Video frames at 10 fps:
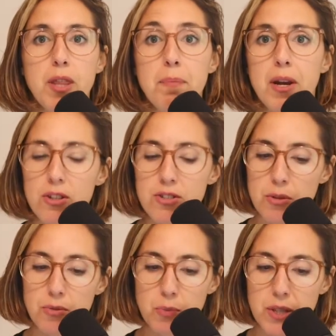but also
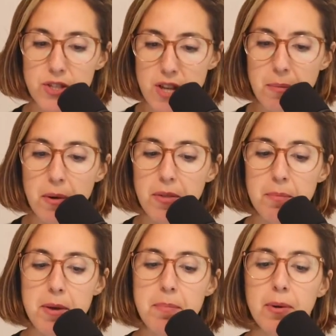with some of the
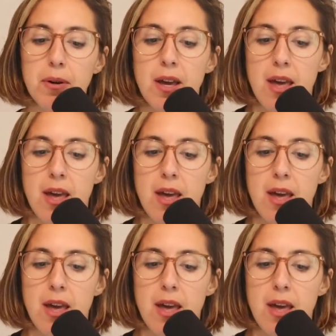people